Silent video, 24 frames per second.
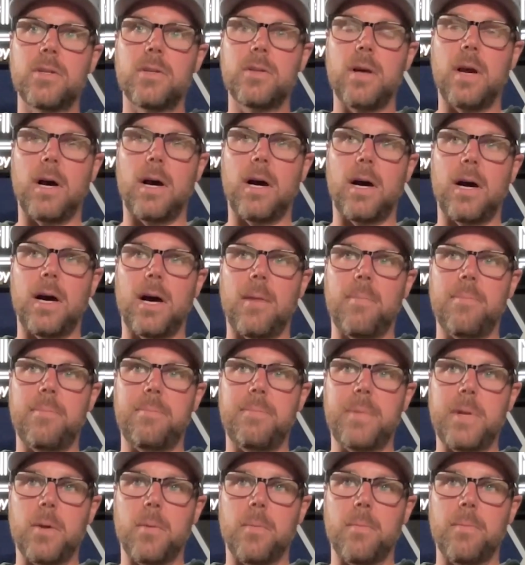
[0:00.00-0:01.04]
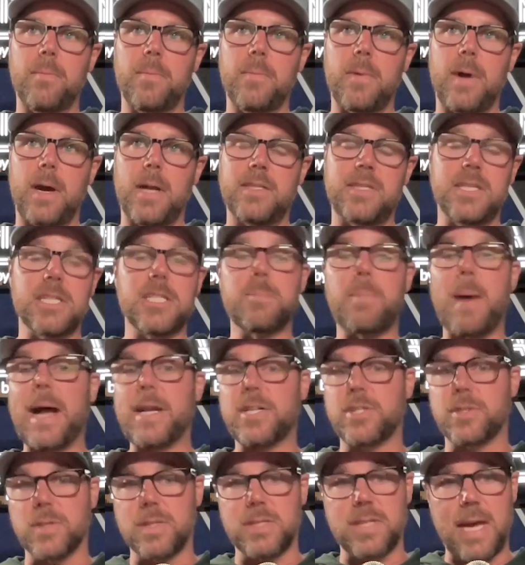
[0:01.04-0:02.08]
uh, you know a
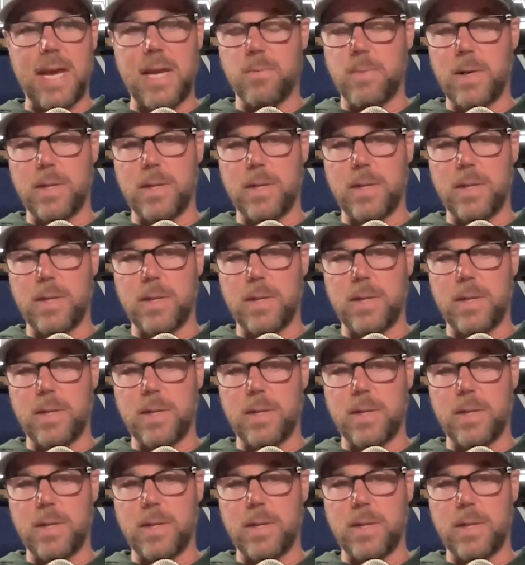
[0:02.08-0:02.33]
dispatcher saying,